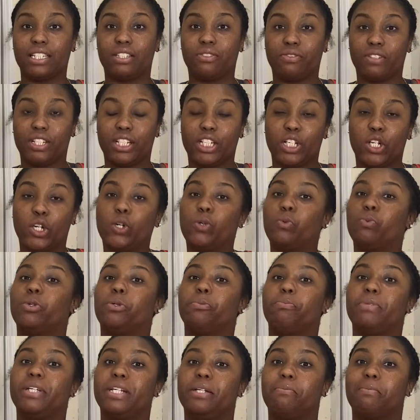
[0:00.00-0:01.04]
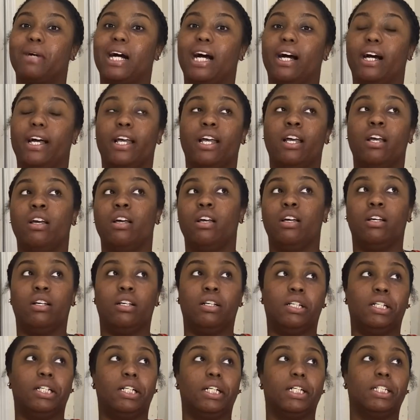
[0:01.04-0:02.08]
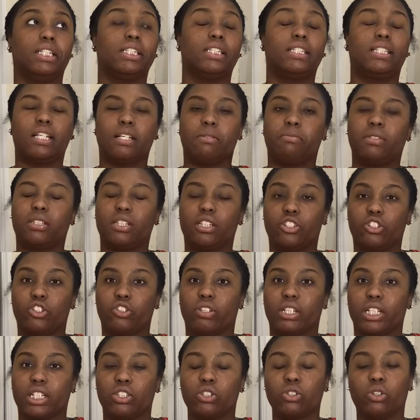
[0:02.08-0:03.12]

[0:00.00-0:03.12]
video will be my tips and tricks